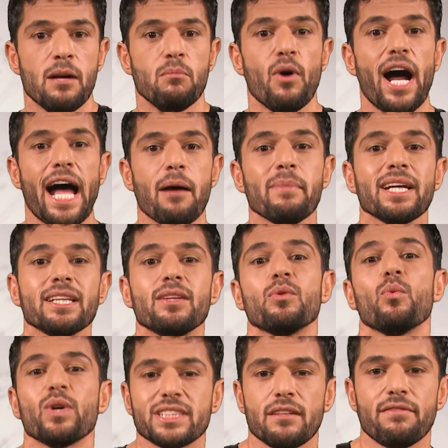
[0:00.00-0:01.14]
Muhammad
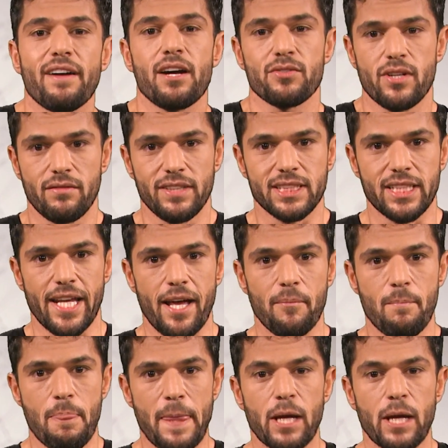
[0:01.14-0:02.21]
was the founder of Islam.